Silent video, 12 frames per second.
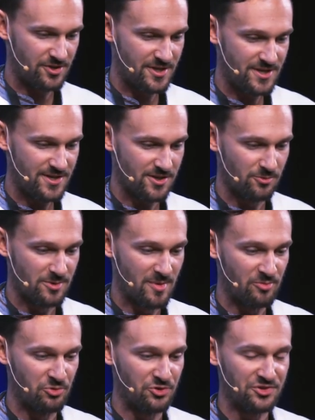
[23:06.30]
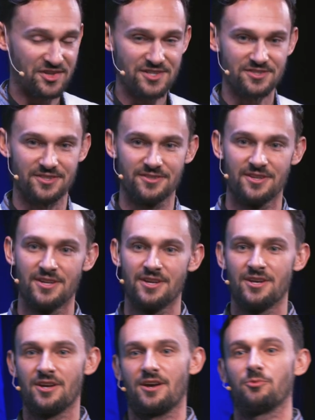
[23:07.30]
here with memoization
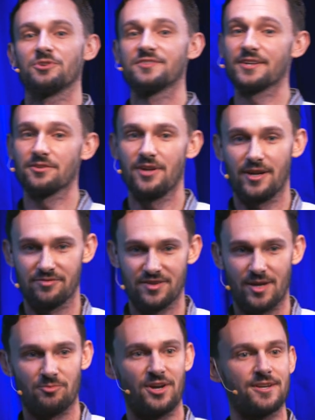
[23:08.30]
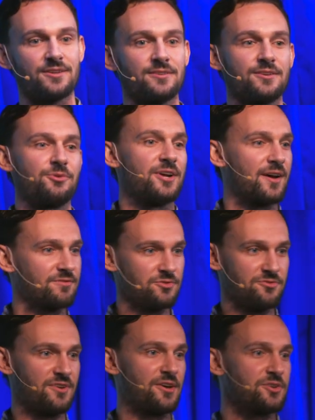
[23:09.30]
would take a lot of time, right? It would have to
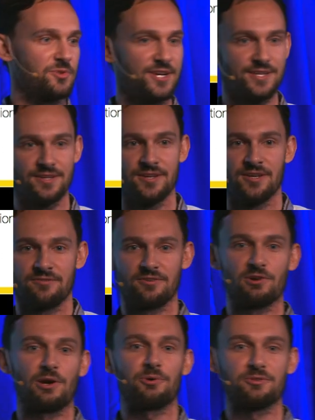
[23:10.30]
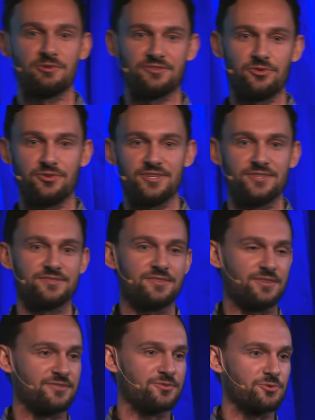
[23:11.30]
evaluate, figure out what the result is,
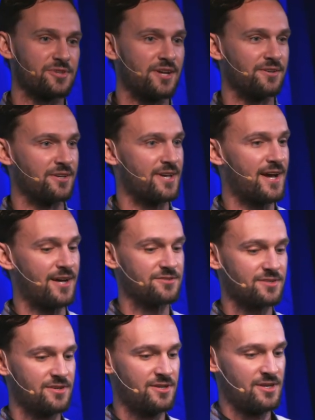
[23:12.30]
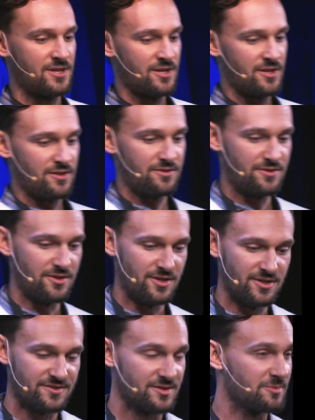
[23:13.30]
and store that in a cache.
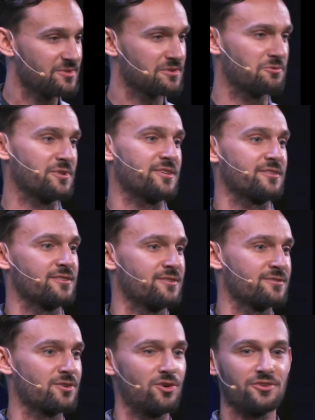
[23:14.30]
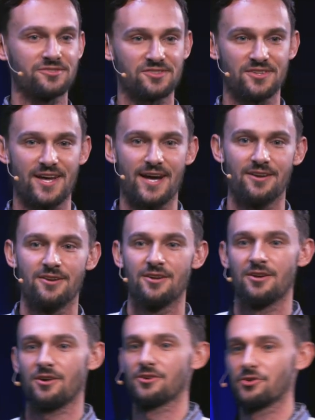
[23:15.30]
The subsequent calls to that
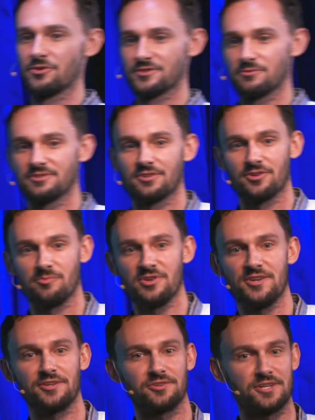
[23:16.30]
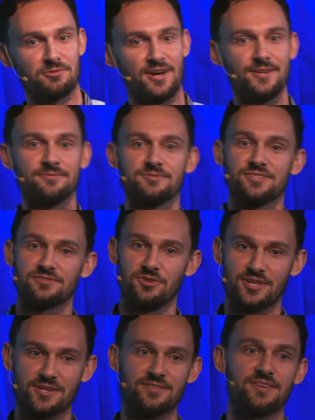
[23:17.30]
are going to return immediately, right? Just
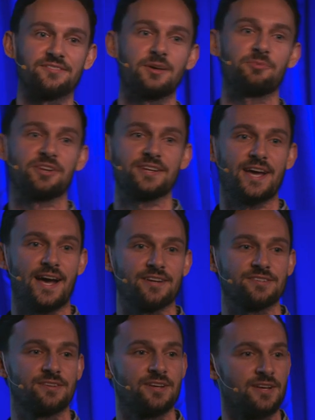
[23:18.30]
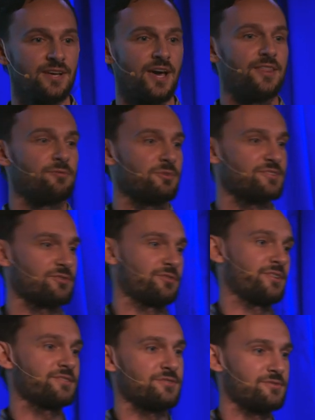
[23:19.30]
looking things up in a cache and then
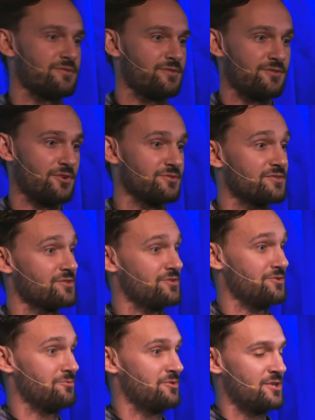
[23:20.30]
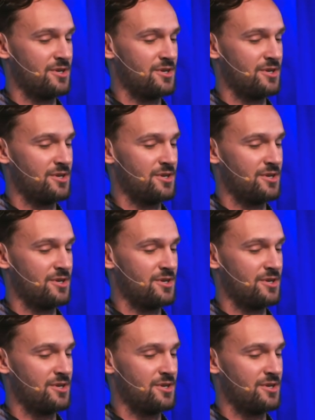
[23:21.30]
returning to those 2